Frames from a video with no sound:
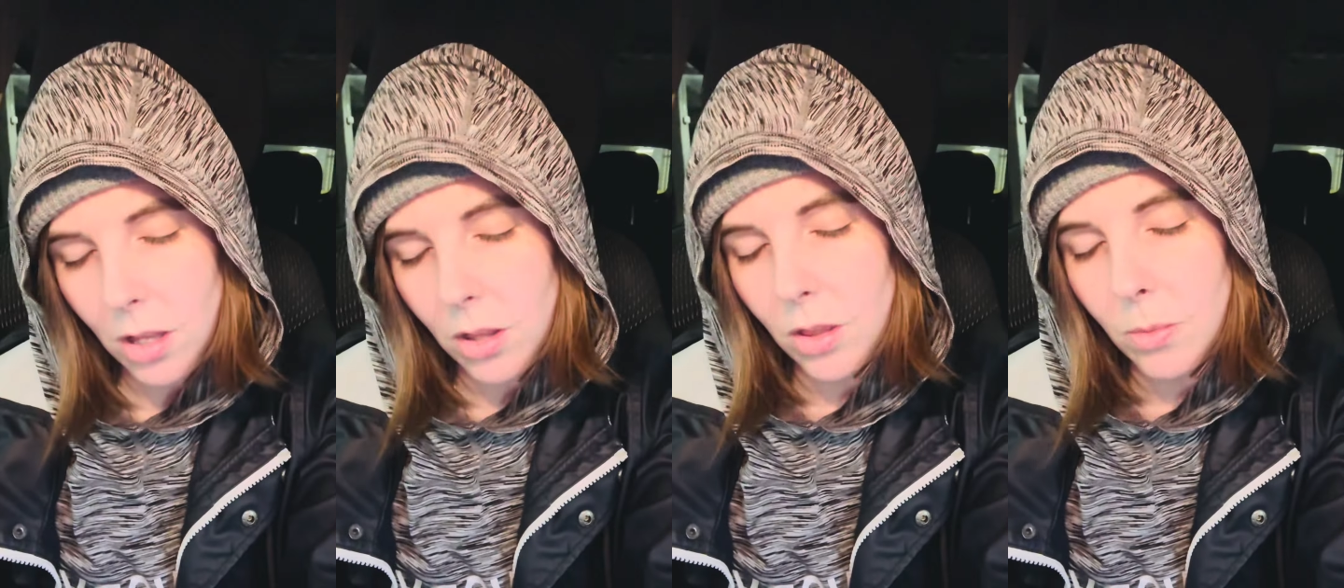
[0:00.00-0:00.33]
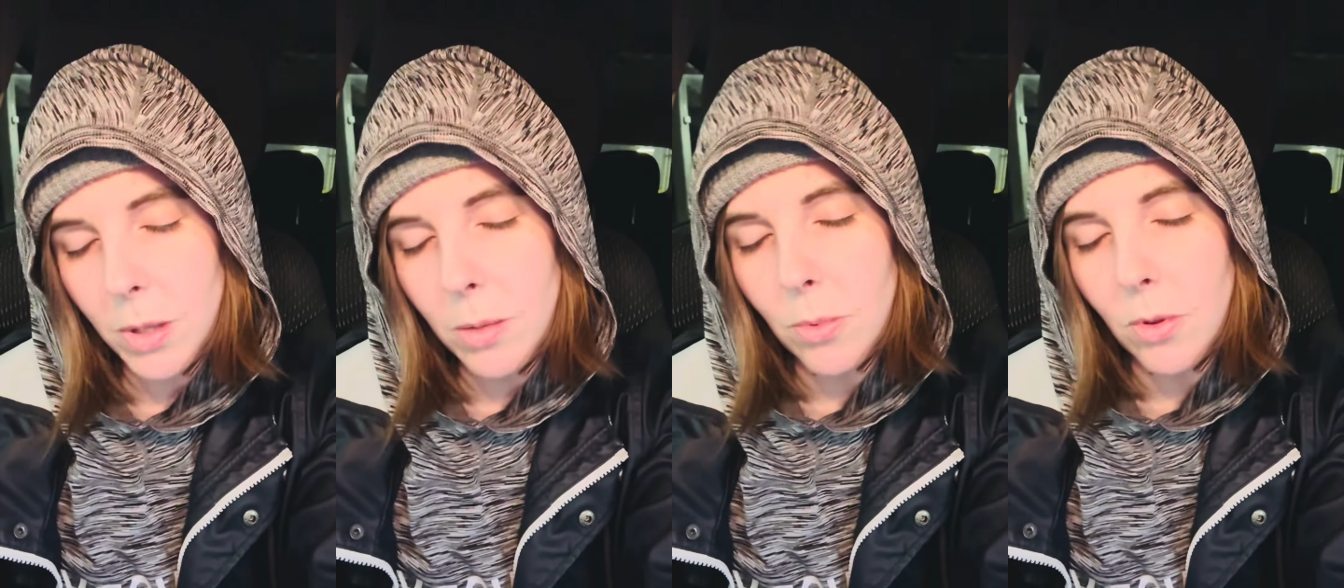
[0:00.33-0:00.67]
the
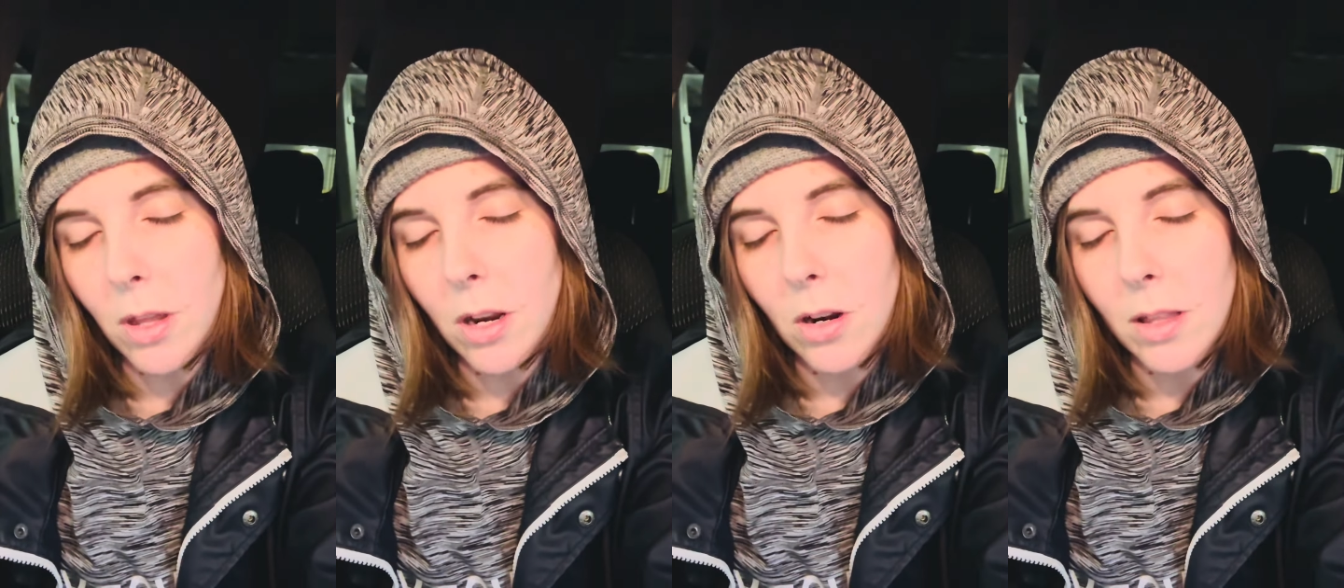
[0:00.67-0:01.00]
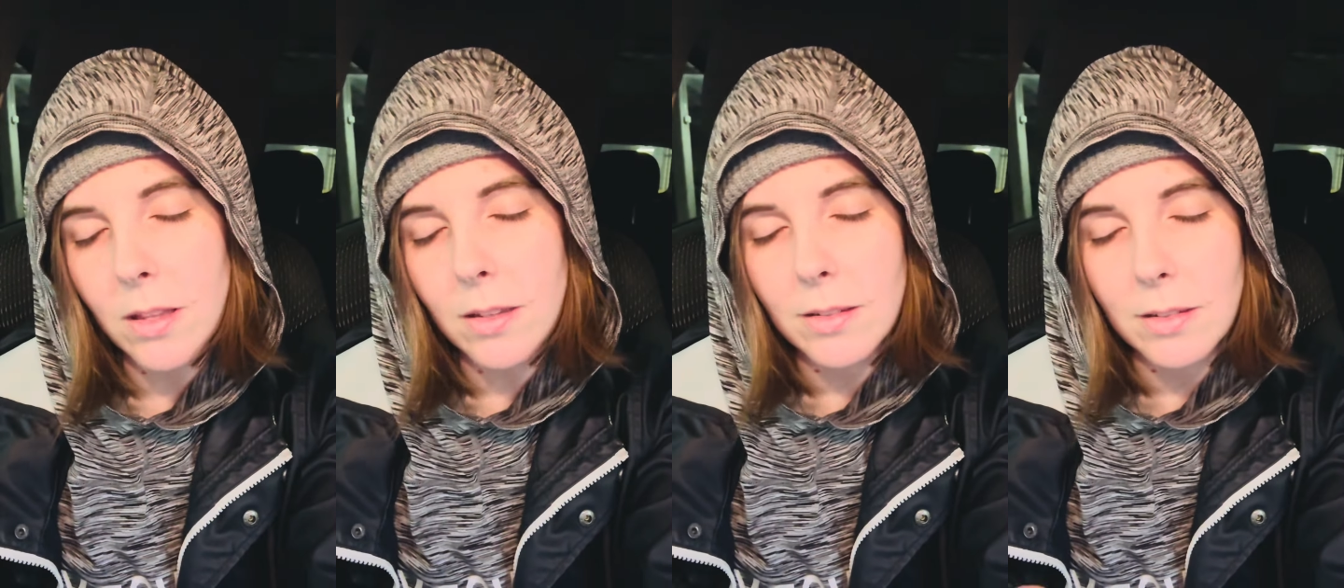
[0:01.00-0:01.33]
people that are
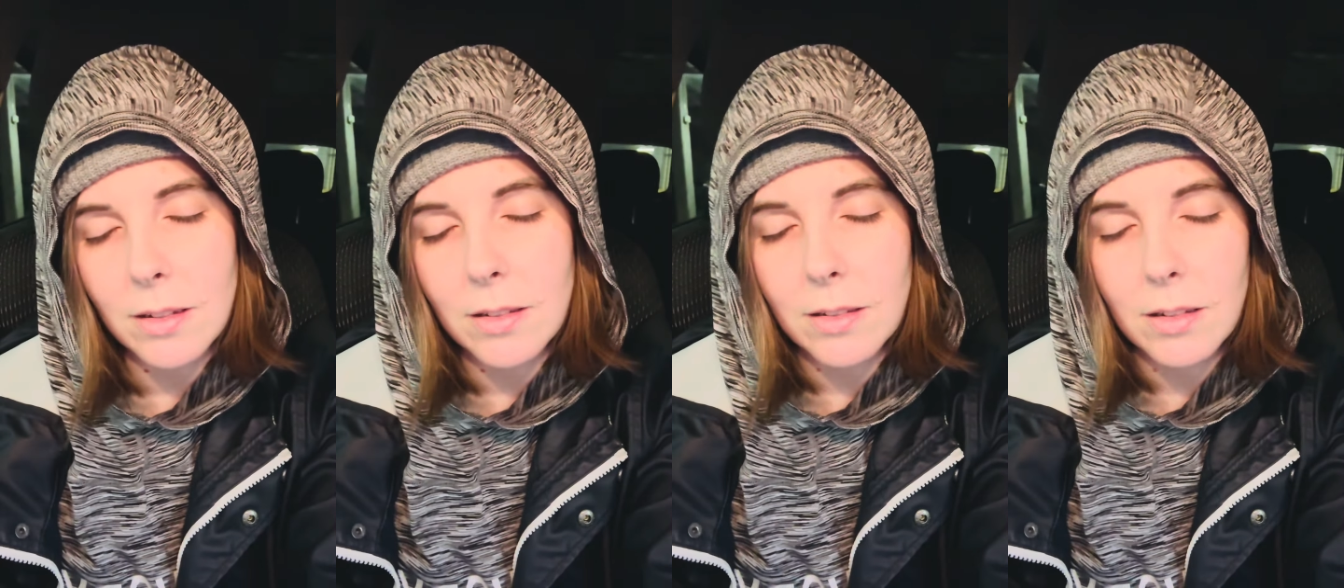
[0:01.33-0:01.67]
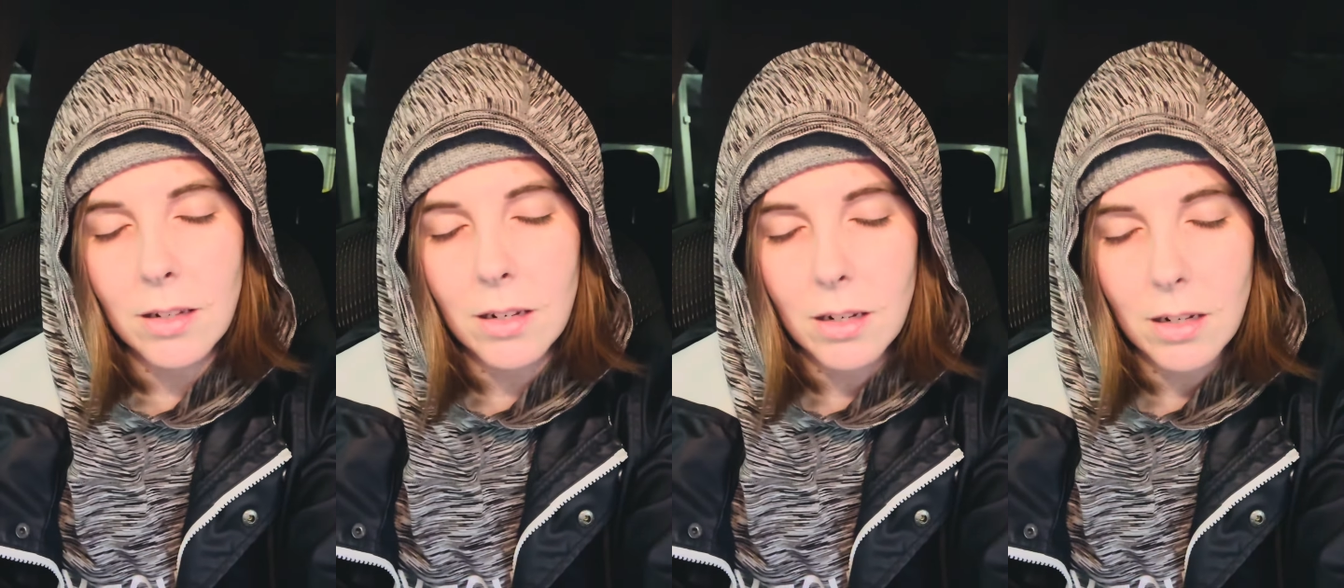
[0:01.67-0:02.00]
in this
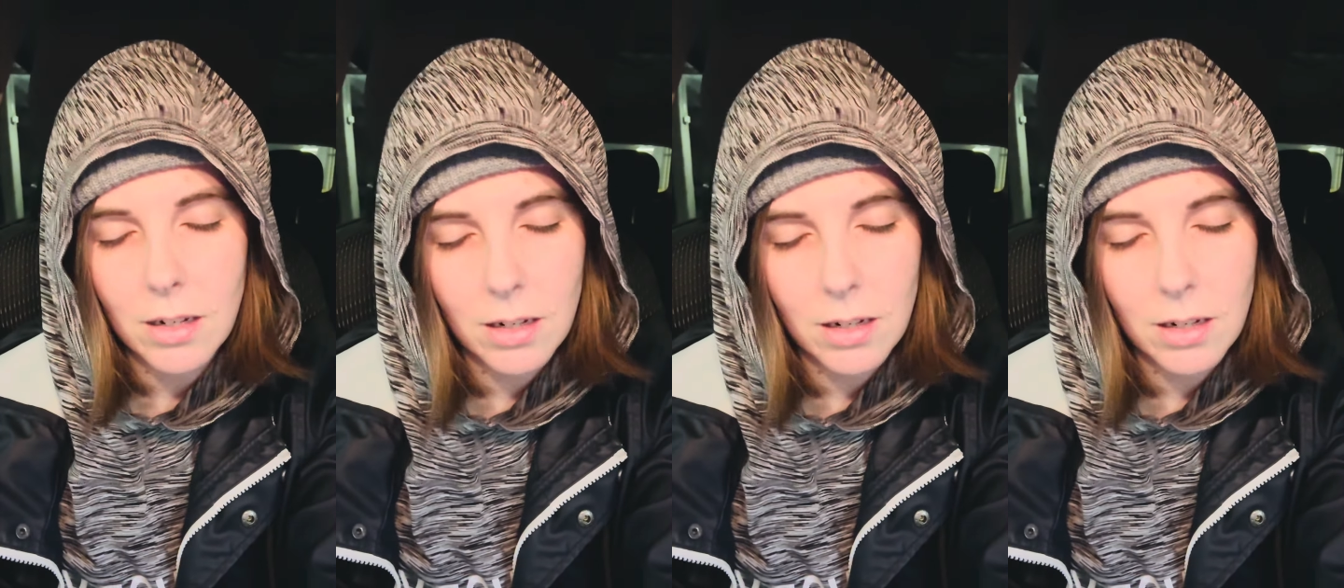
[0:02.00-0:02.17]
season,